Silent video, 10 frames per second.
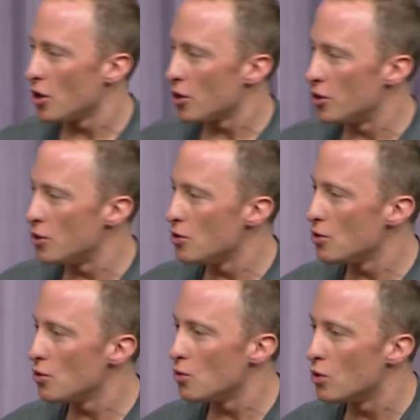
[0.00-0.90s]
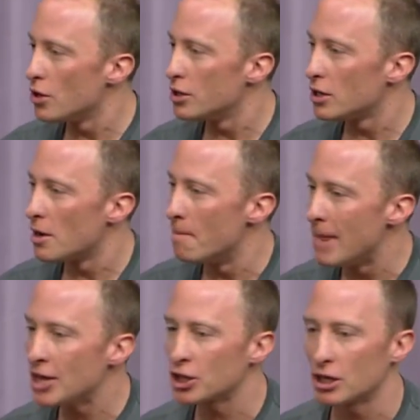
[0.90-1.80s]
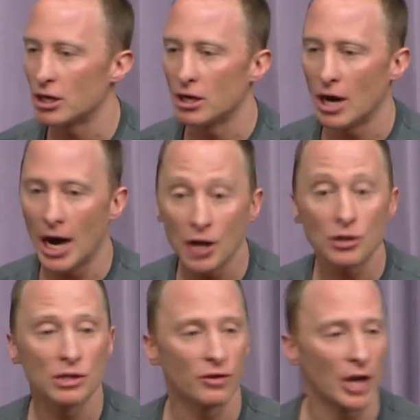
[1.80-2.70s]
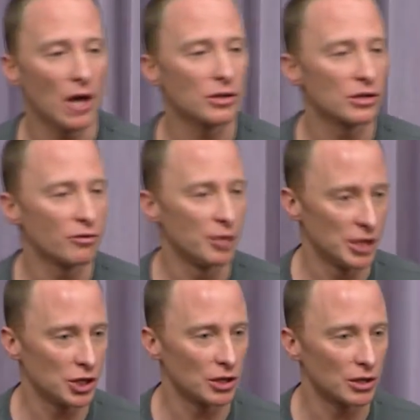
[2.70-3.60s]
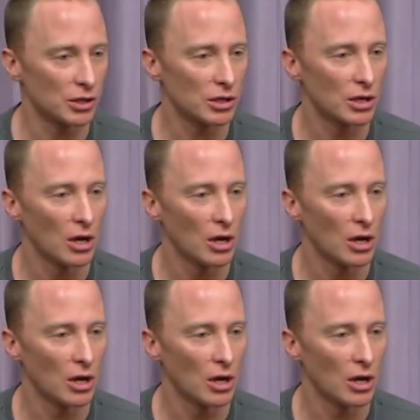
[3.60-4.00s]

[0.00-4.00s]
you would measure hundreds of thousands of positions